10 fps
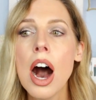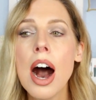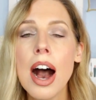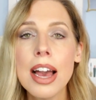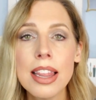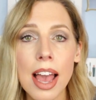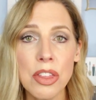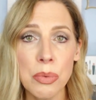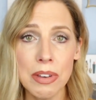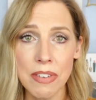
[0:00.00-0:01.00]
I
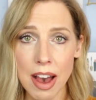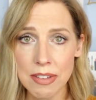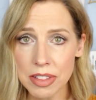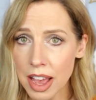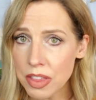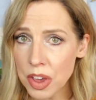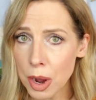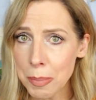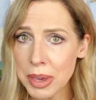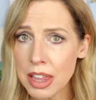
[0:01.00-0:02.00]
like the Revive Light
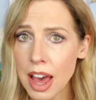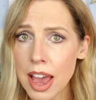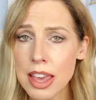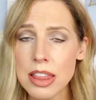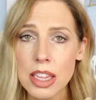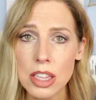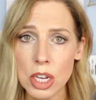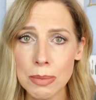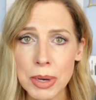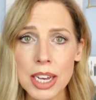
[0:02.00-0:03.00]
Therapy light, the
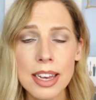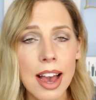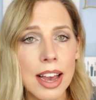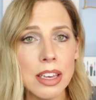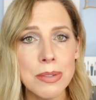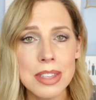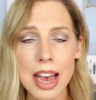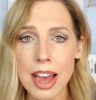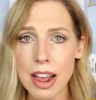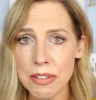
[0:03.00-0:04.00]
lookbook. I use
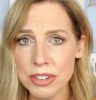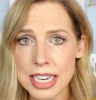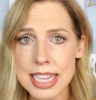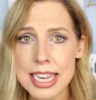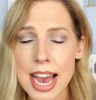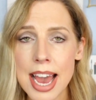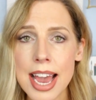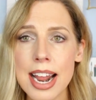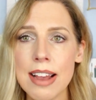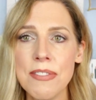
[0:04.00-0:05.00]
that every
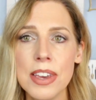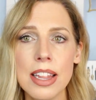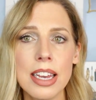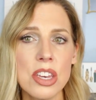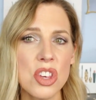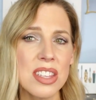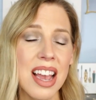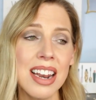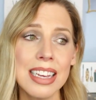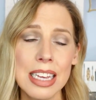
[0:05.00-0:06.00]
day and I feel like it just
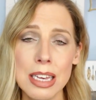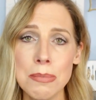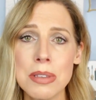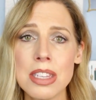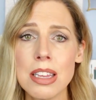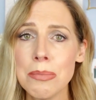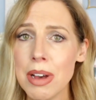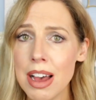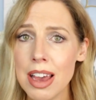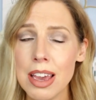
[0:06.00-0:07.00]
kind of keeps
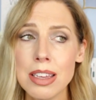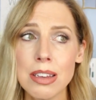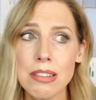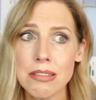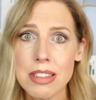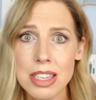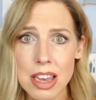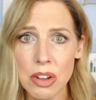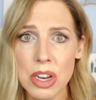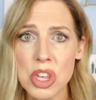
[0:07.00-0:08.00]
my
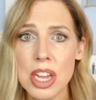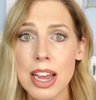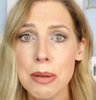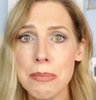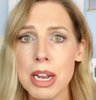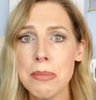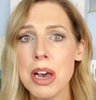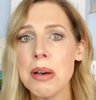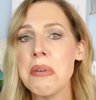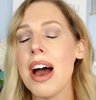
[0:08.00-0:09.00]
discoloration at a
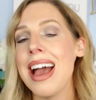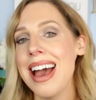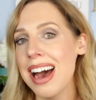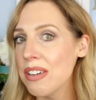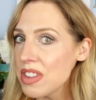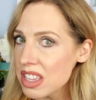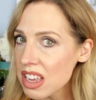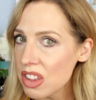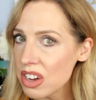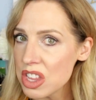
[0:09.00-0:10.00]
minimum. I have
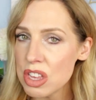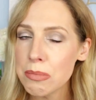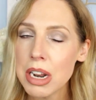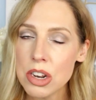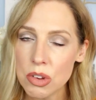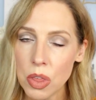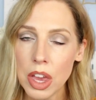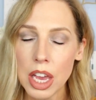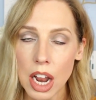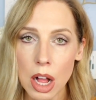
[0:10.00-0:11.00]
discoloration, but I do
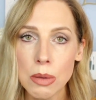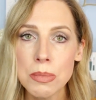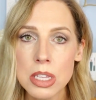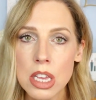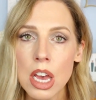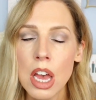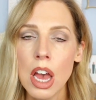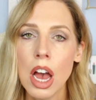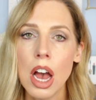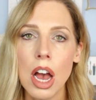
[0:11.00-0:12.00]
think it helps.
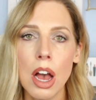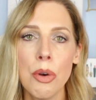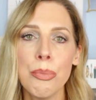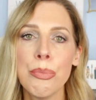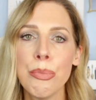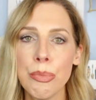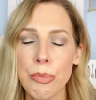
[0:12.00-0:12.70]
Um,